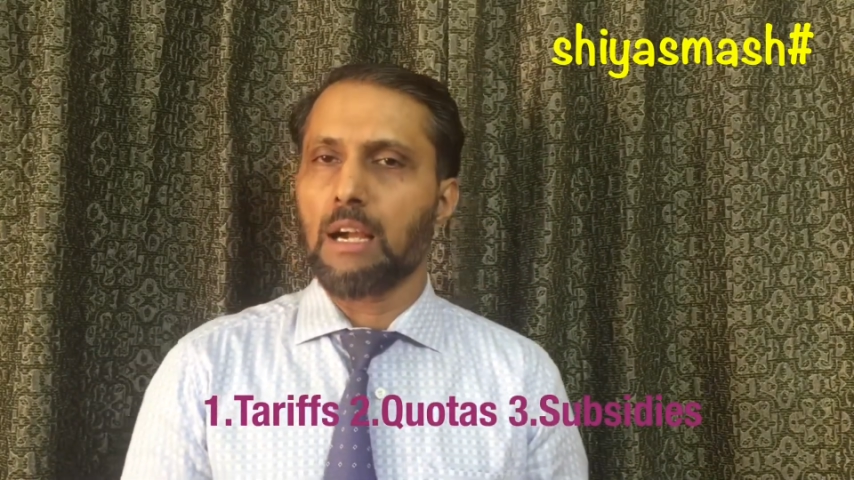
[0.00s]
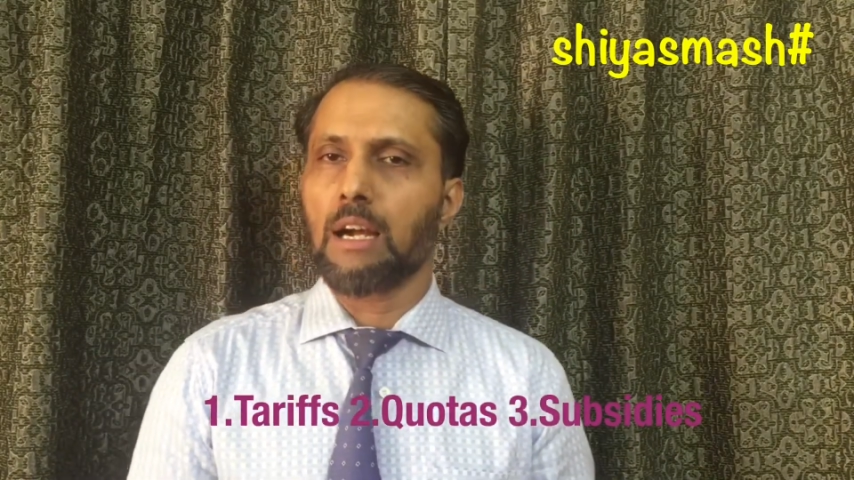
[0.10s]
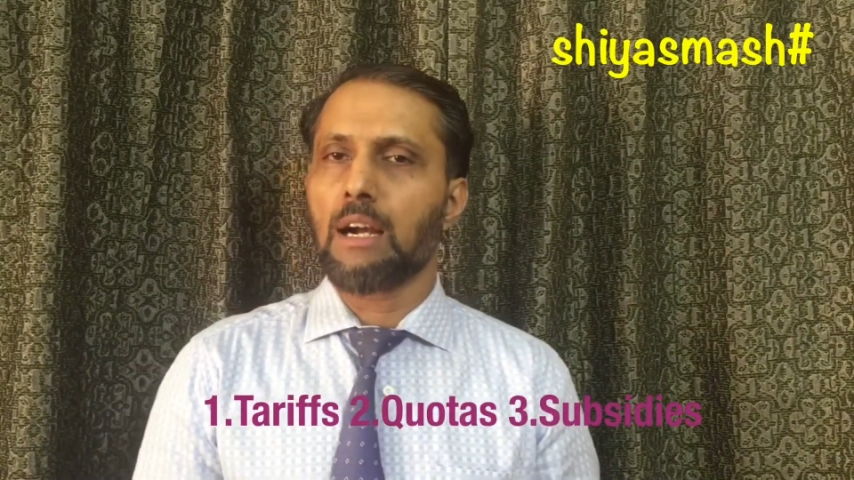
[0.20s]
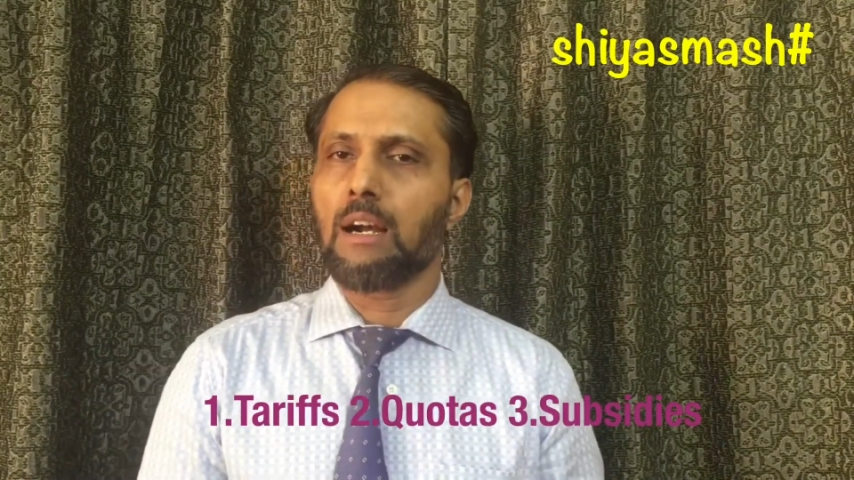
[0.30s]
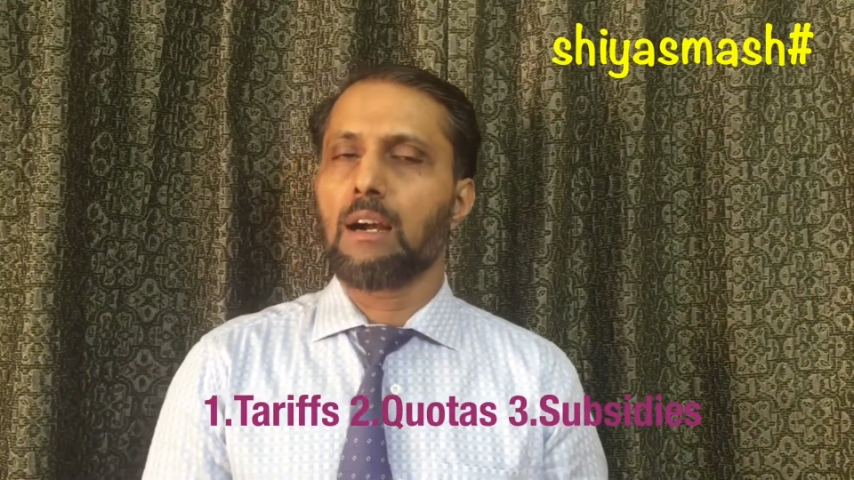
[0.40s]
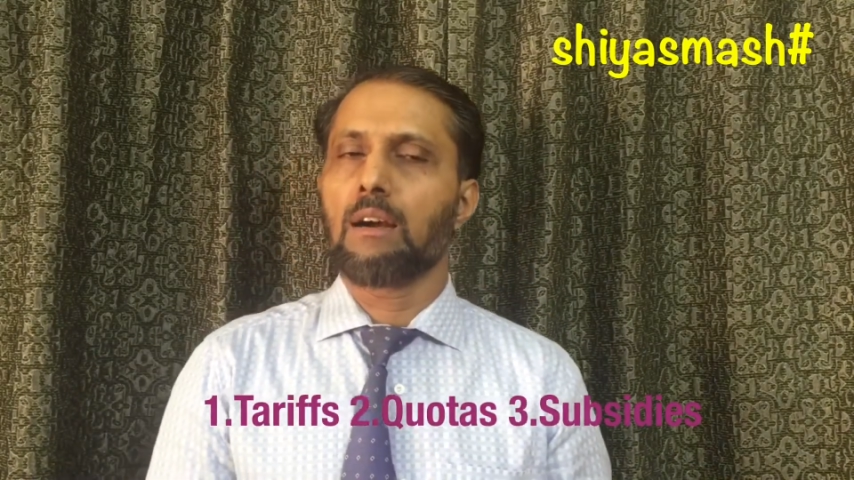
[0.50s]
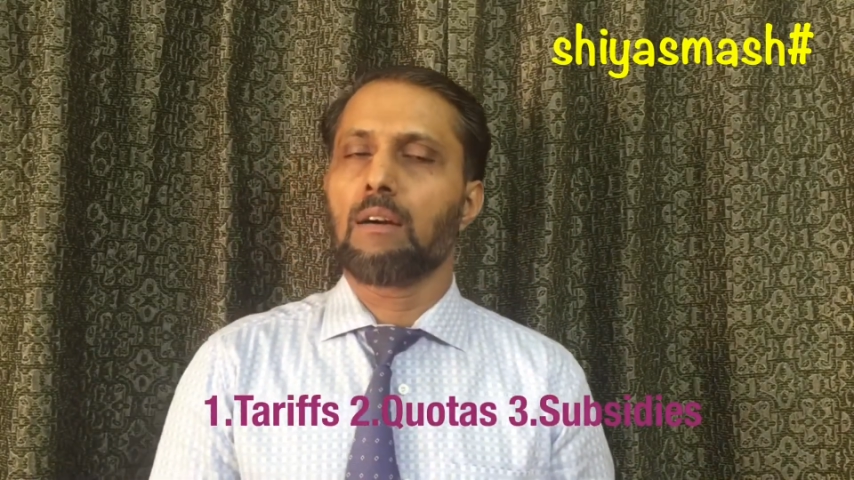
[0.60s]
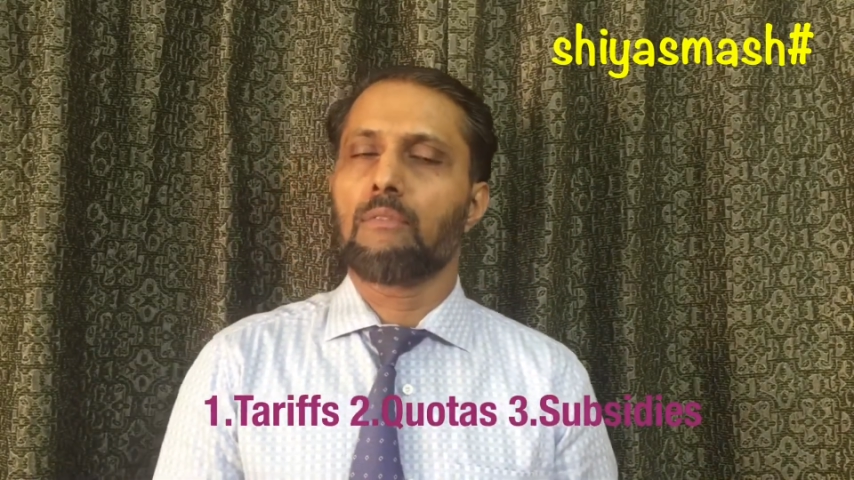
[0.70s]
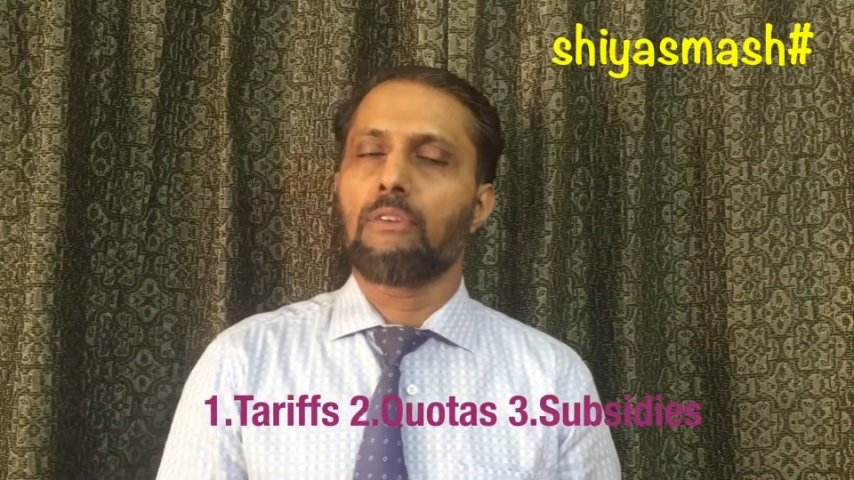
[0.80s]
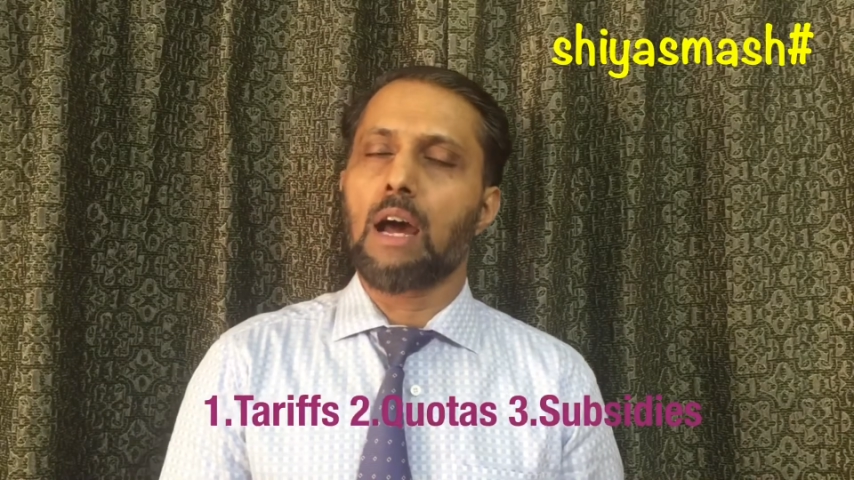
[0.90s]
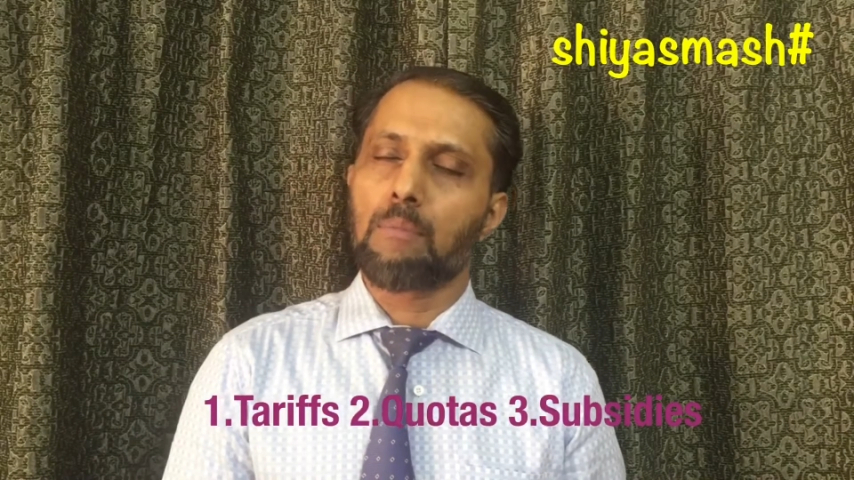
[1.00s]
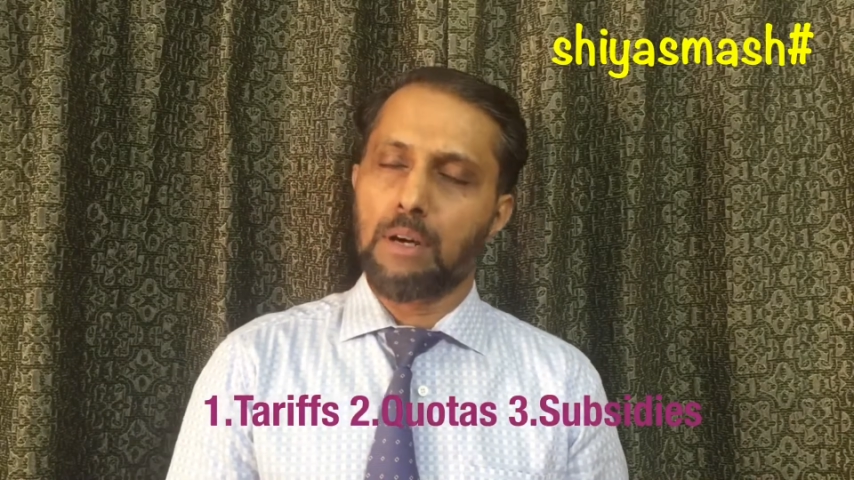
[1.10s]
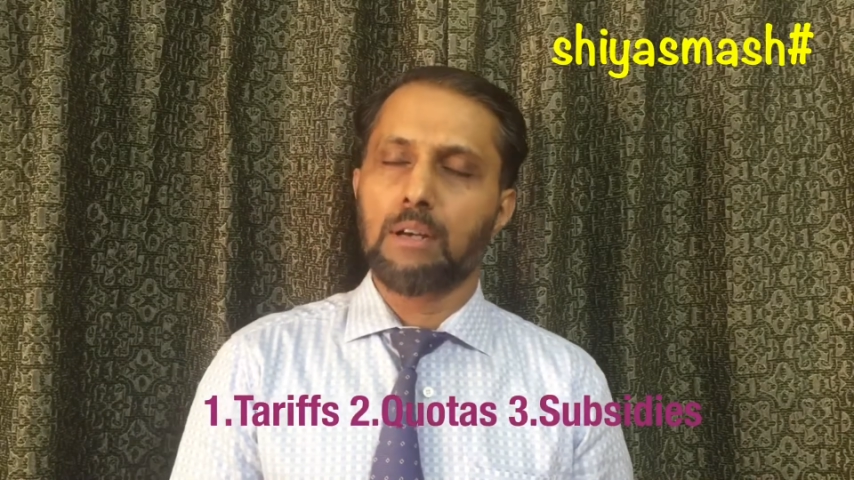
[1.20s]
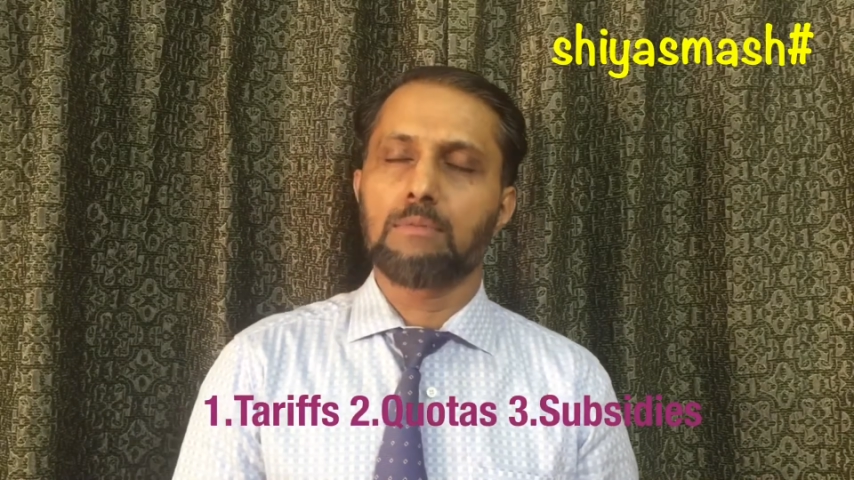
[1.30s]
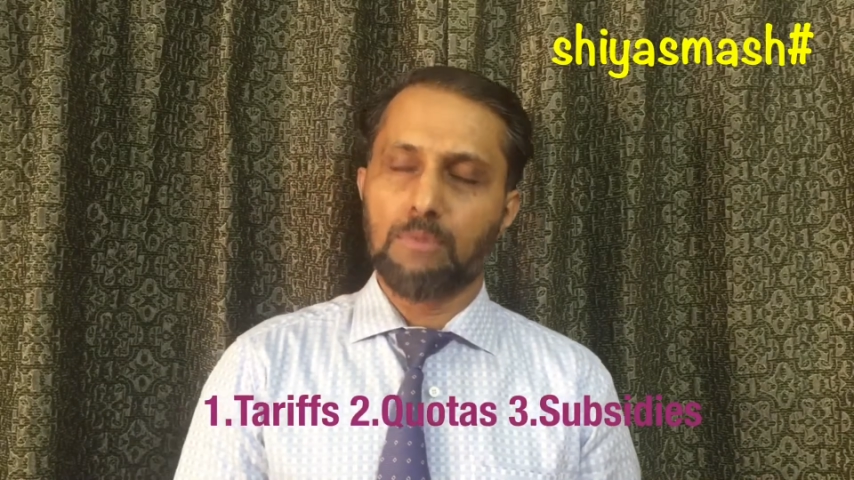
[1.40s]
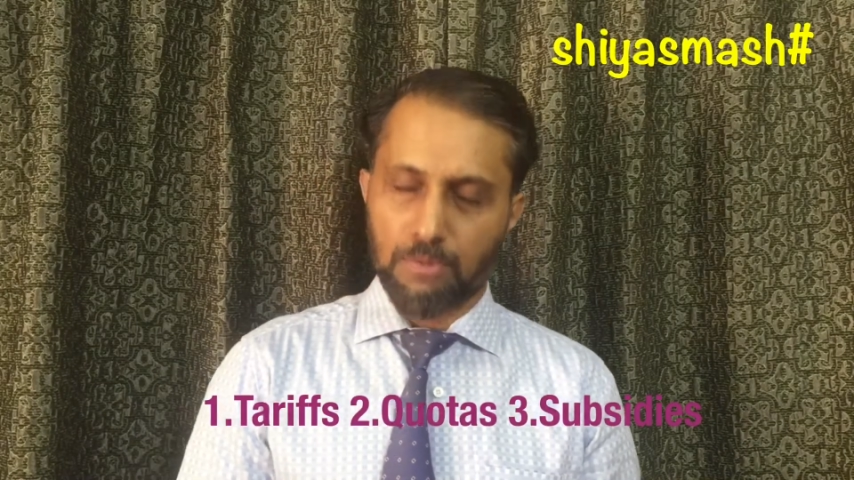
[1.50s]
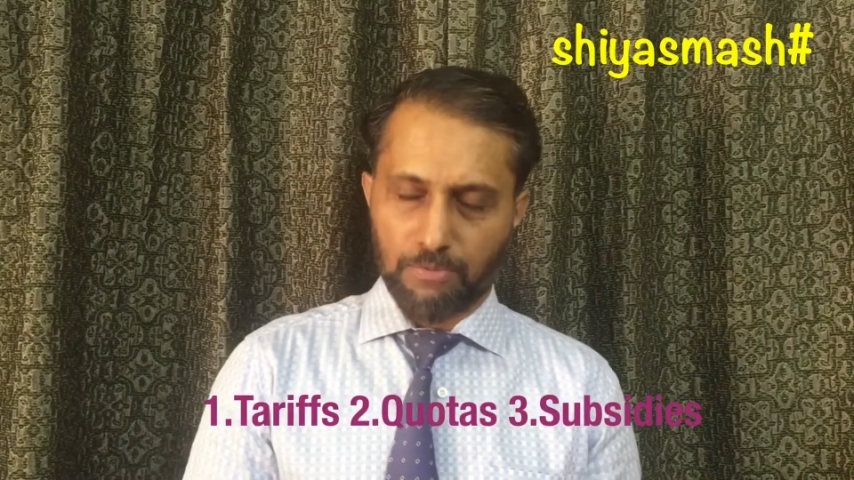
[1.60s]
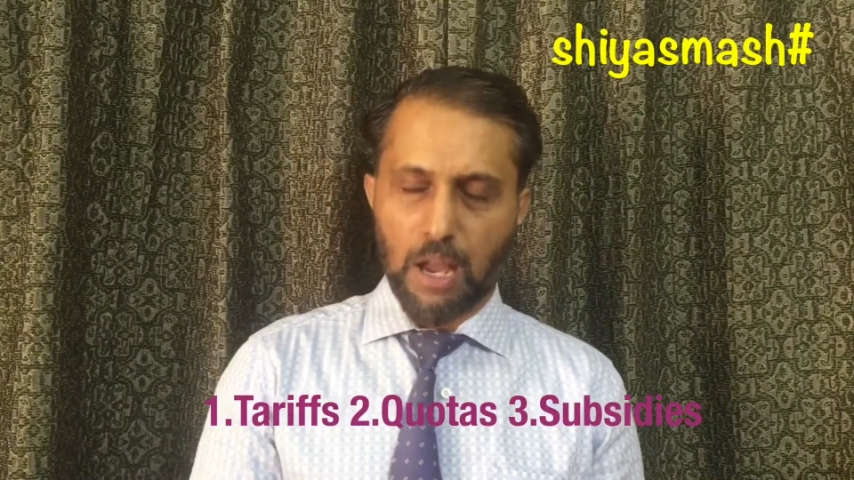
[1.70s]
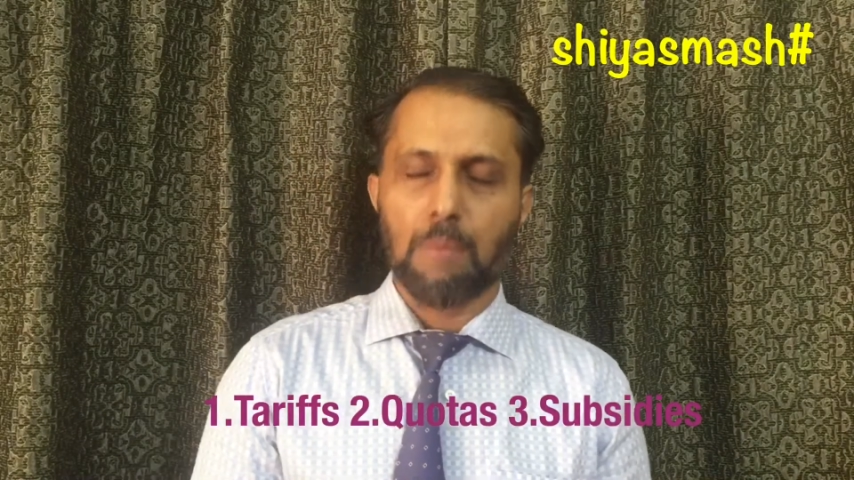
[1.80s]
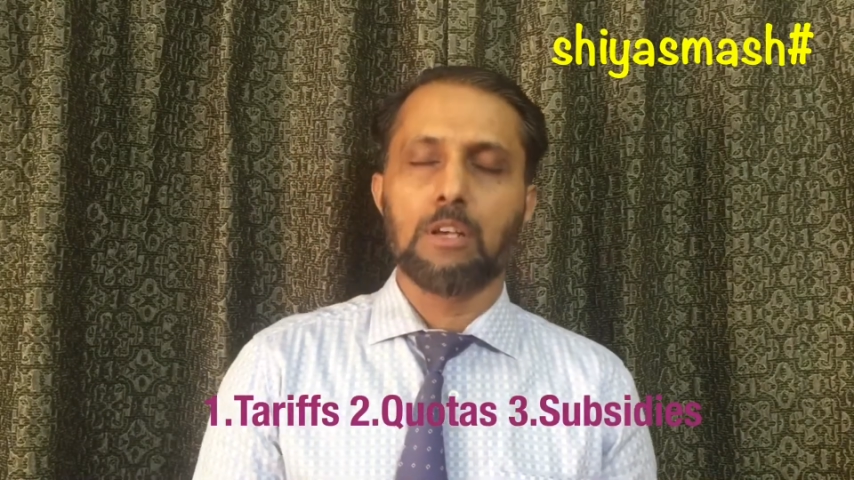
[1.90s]

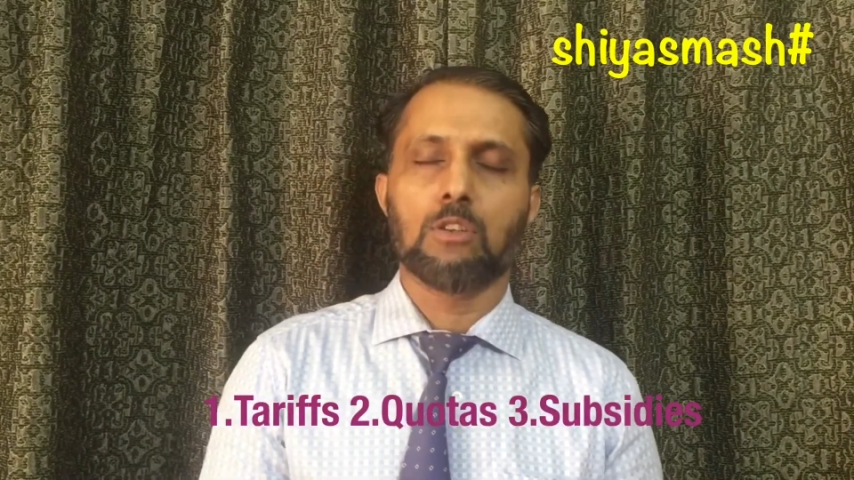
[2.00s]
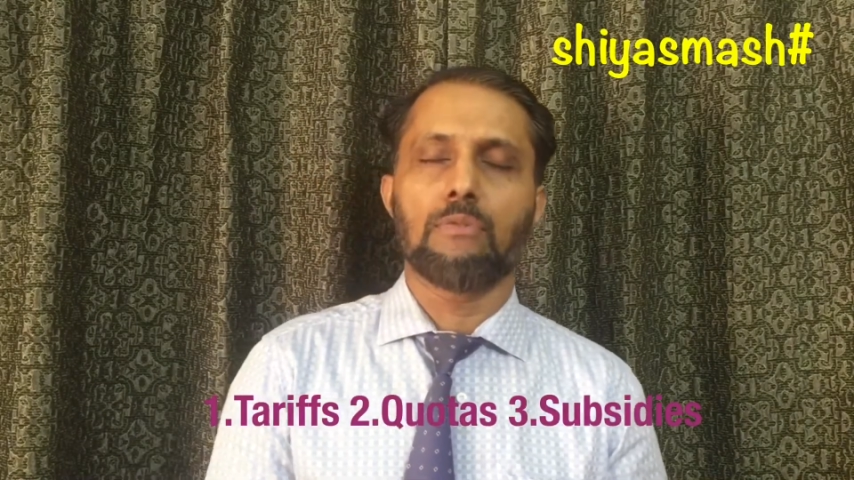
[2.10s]
farmers